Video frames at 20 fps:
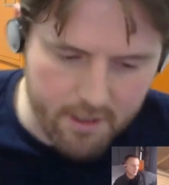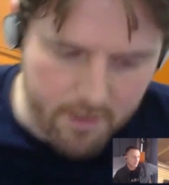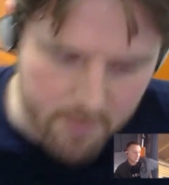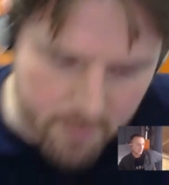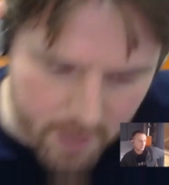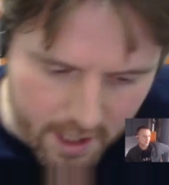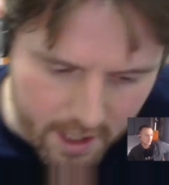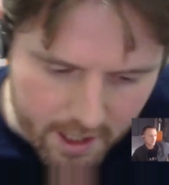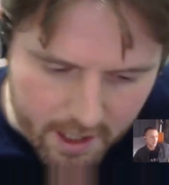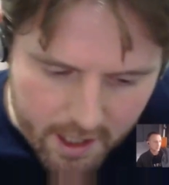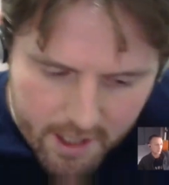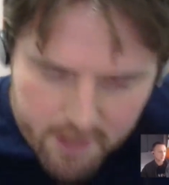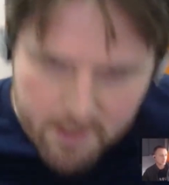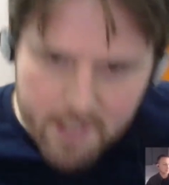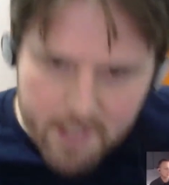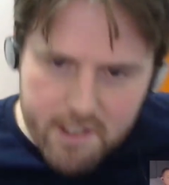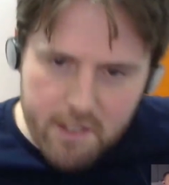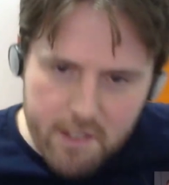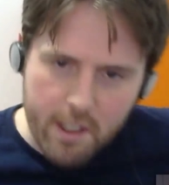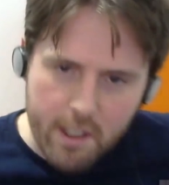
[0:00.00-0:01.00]
really
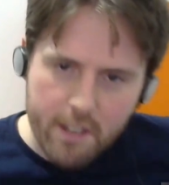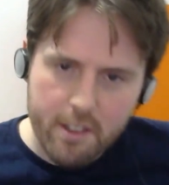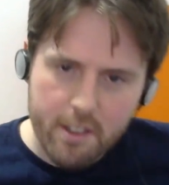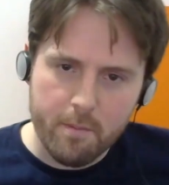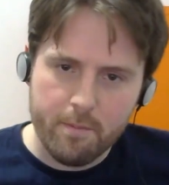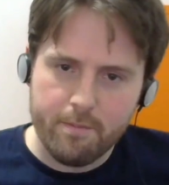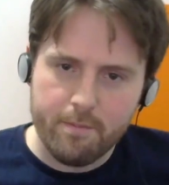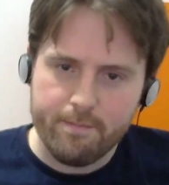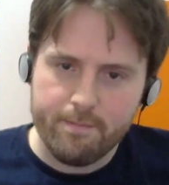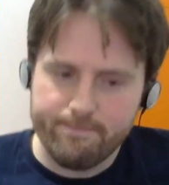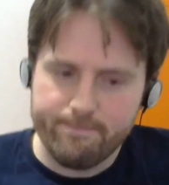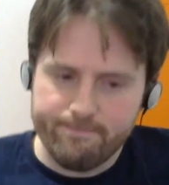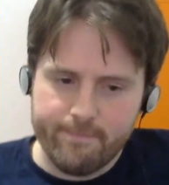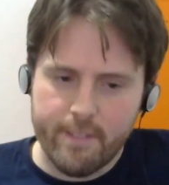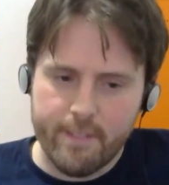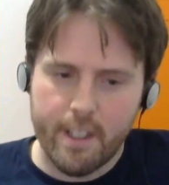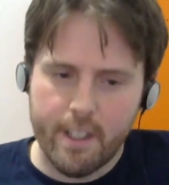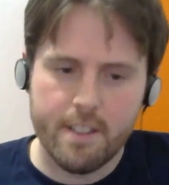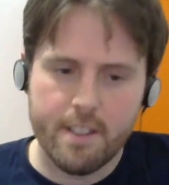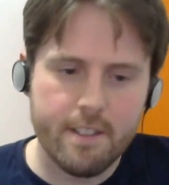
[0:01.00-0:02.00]
interesting roundup.
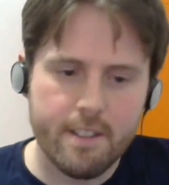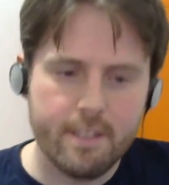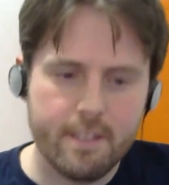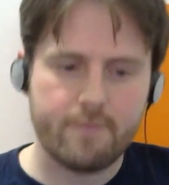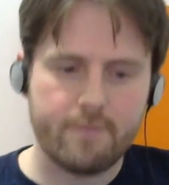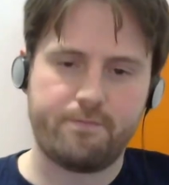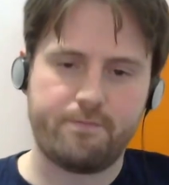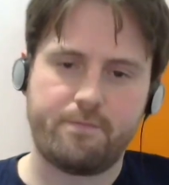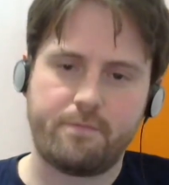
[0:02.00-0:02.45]
Thanks.